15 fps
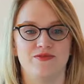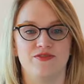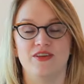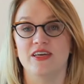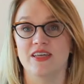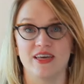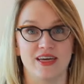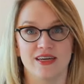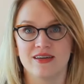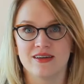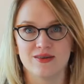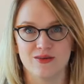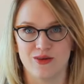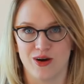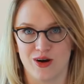
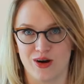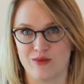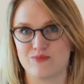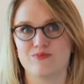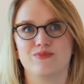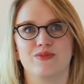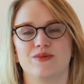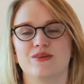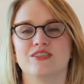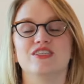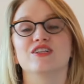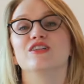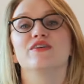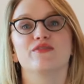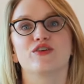feeling or
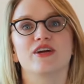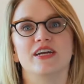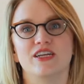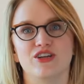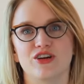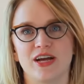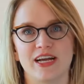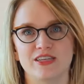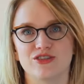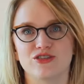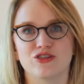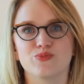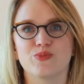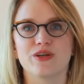delivery in your answers.